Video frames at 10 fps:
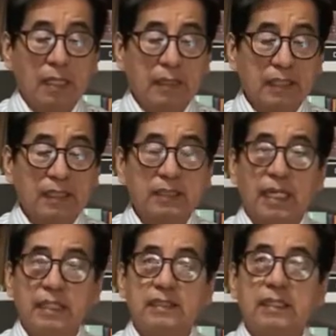data
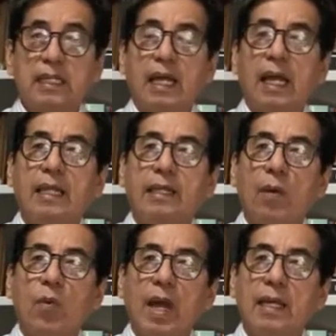sets and the
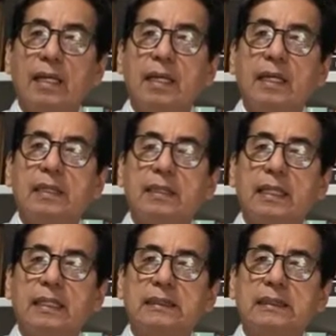way
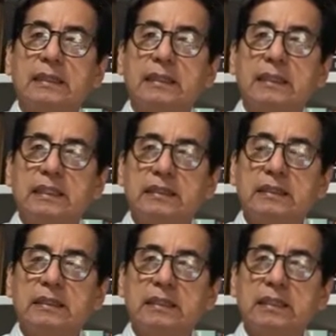that
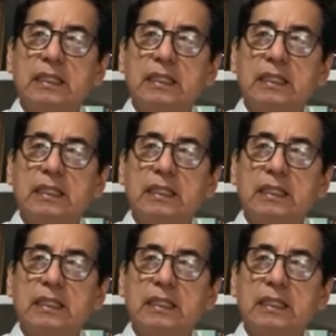these